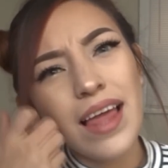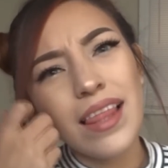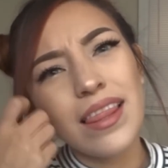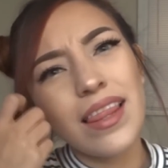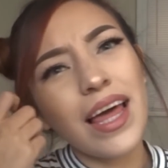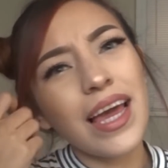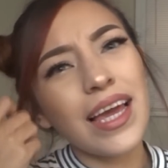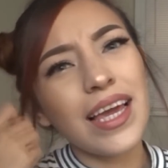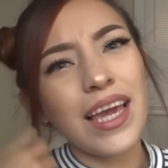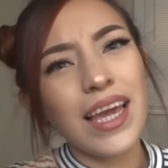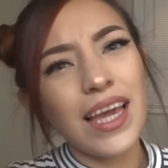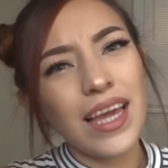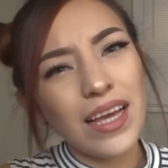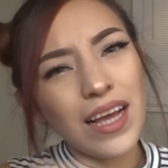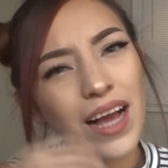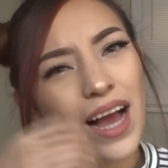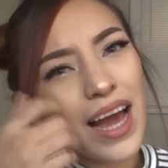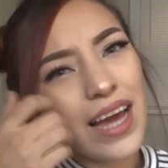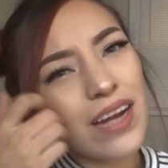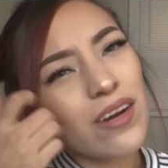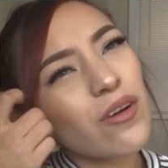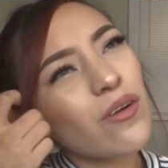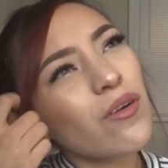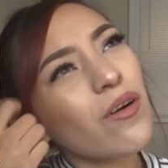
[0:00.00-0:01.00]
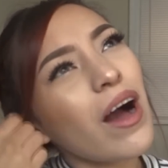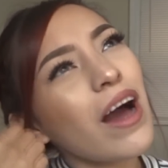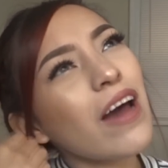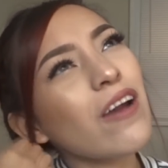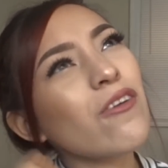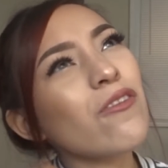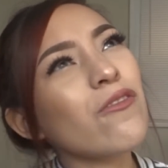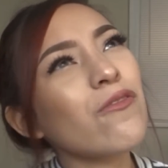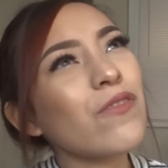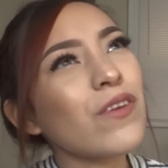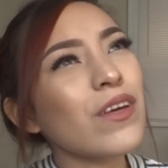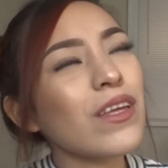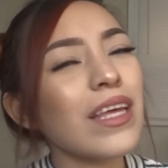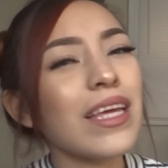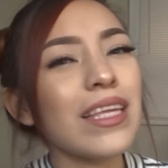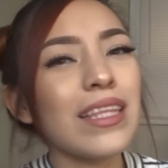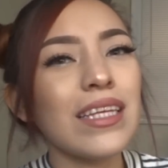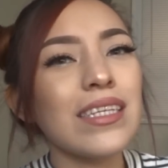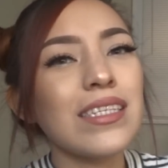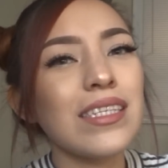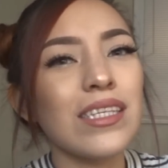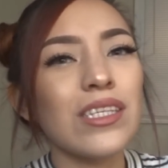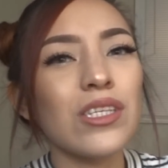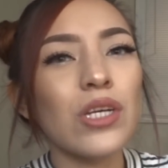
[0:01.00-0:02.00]
Like, I don't feel like
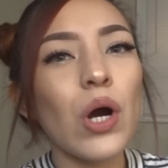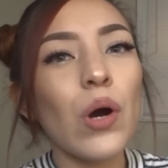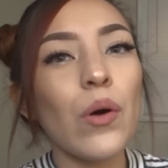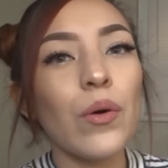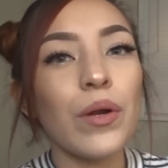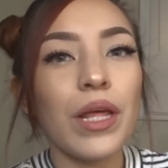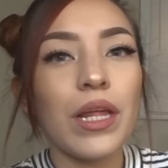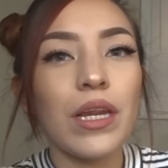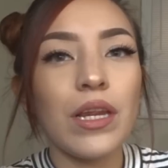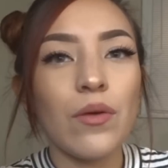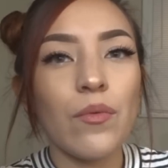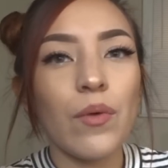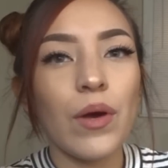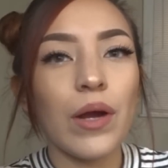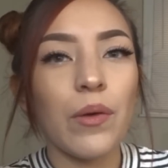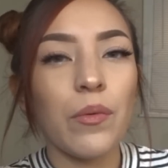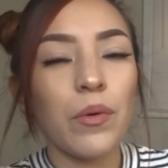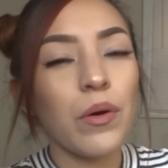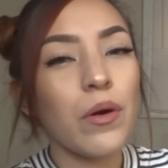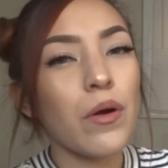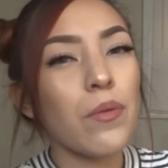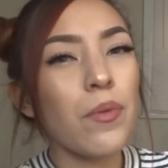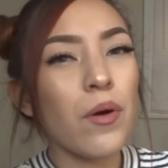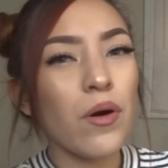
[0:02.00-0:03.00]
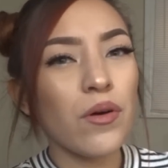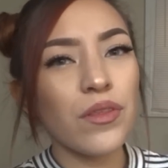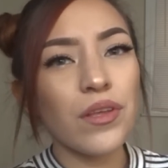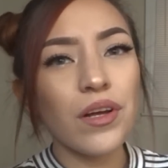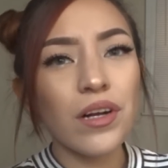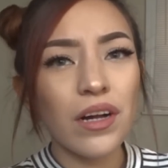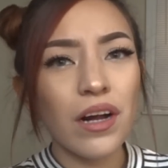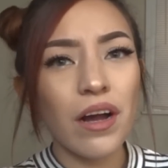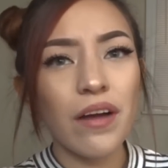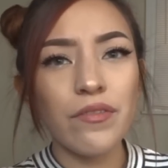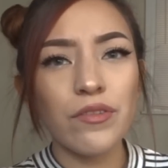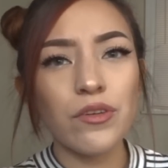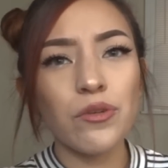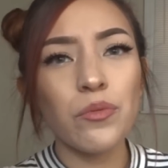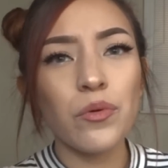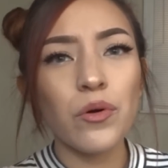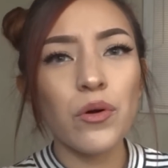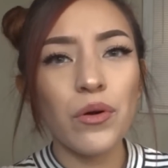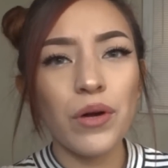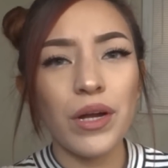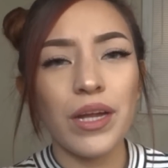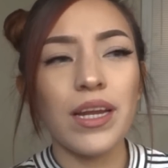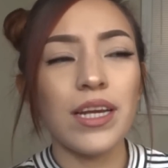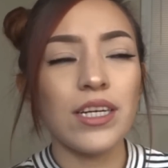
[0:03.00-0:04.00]
this is going anywhere. We were both
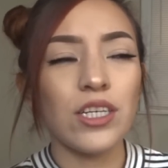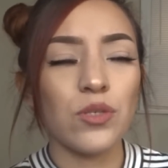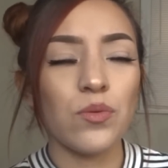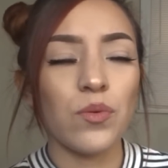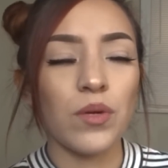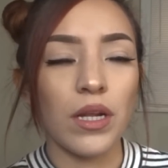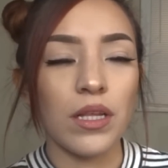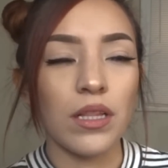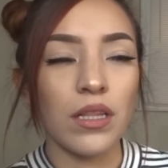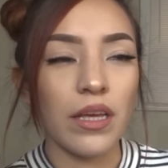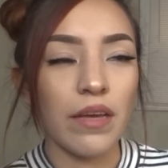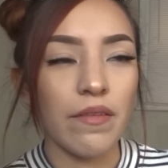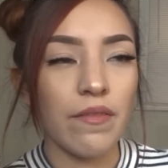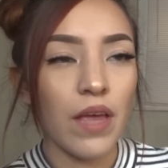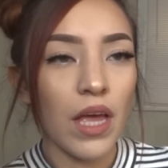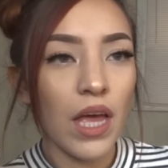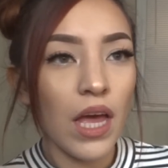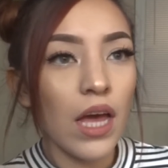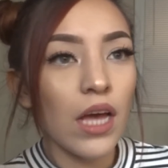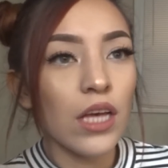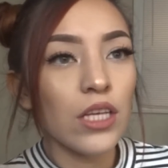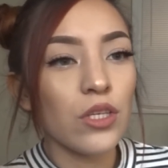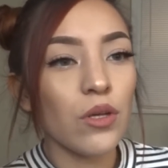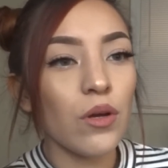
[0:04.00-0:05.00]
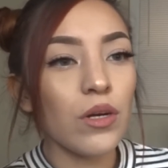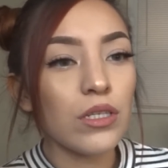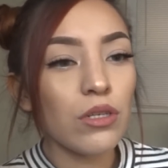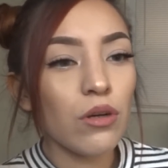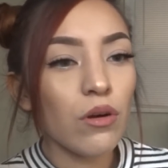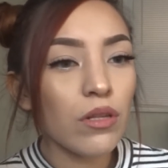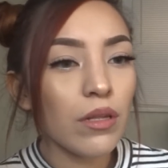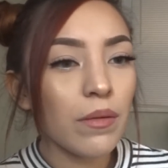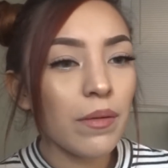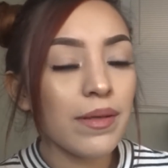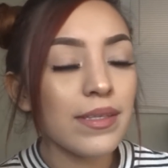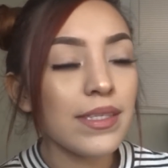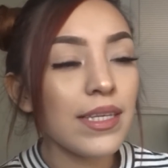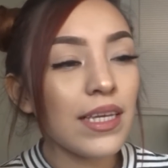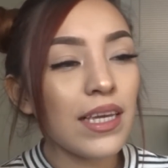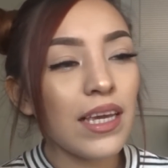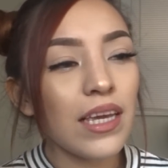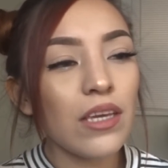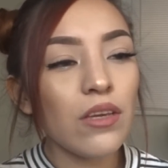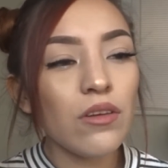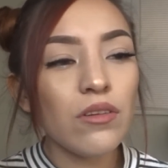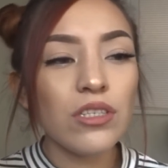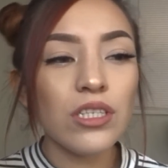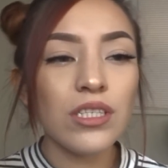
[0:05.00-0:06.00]
uncomfortable and I just wanted to leave. So I told him, I was like,
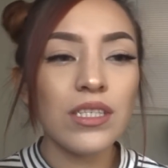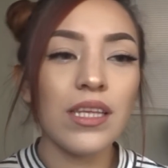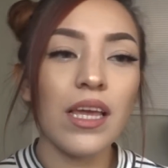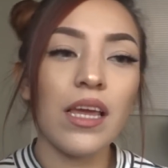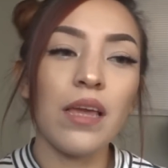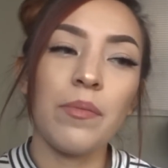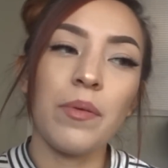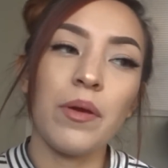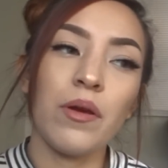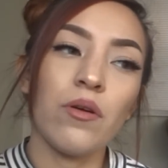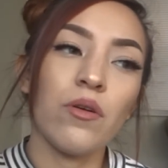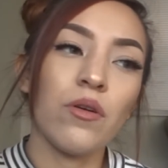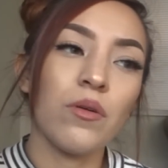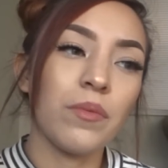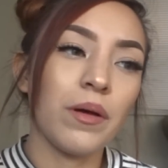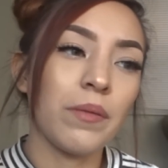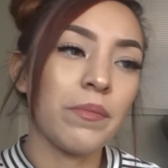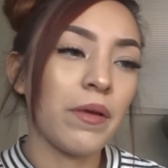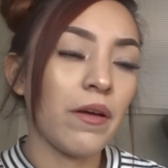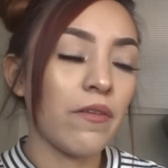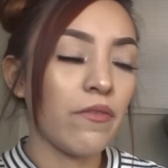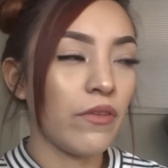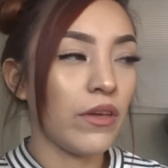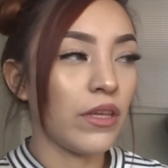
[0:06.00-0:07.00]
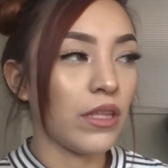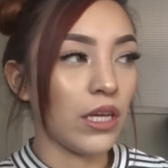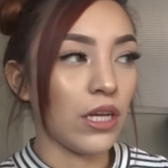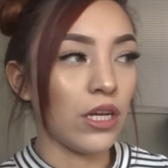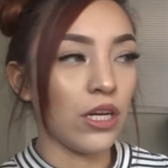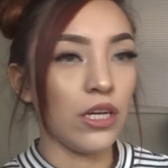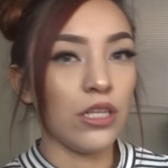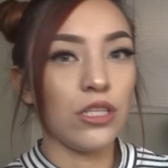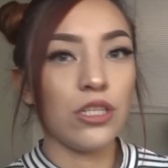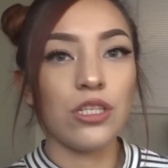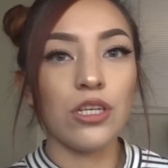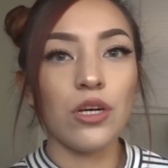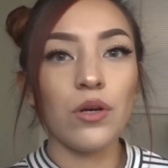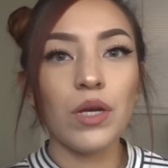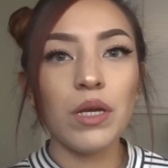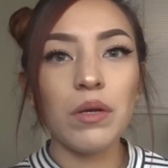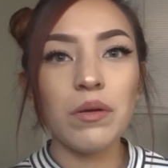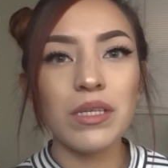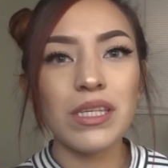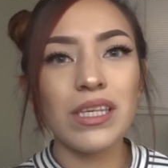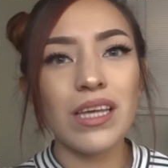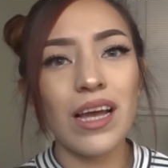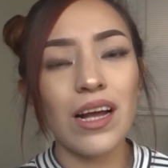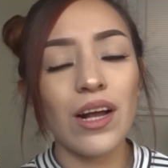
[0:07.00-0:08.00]
can you just take me home? I'm not feeling good. So he
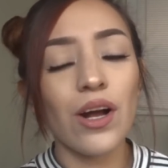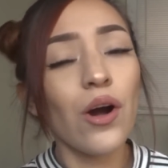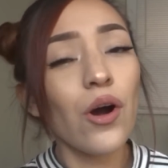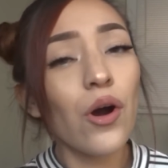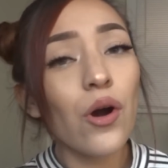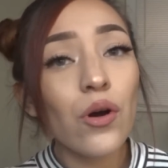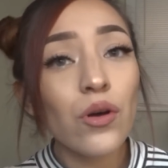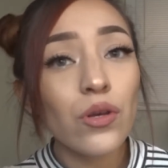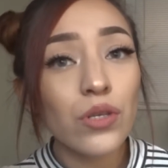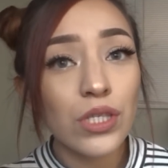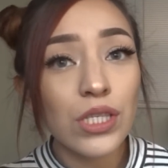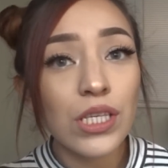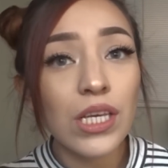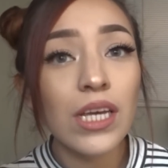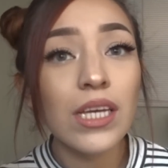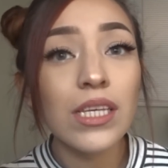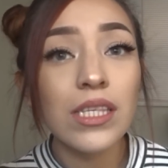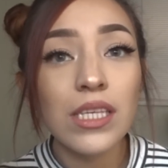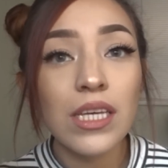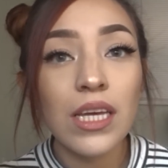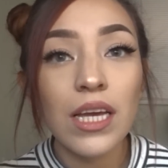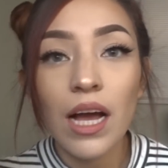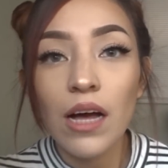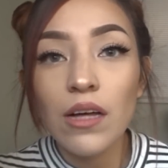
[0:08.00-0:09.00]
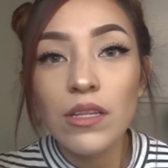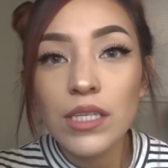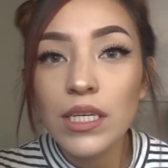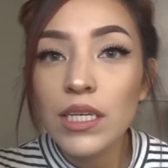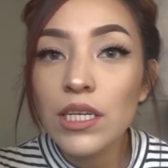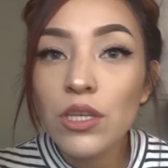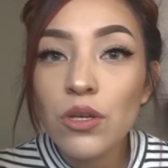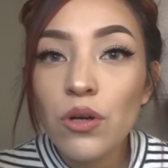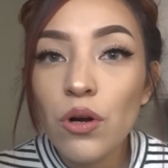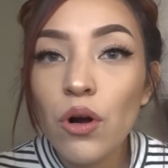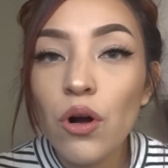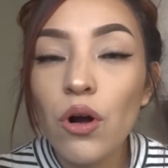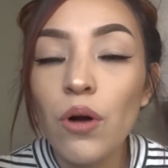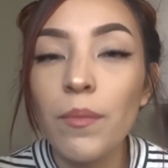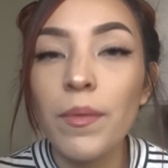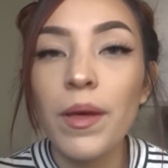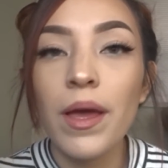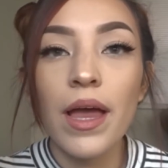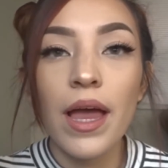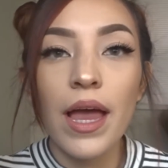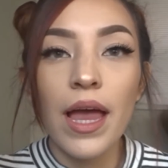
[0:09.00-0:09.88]
was like, oh, see, I'll take you home.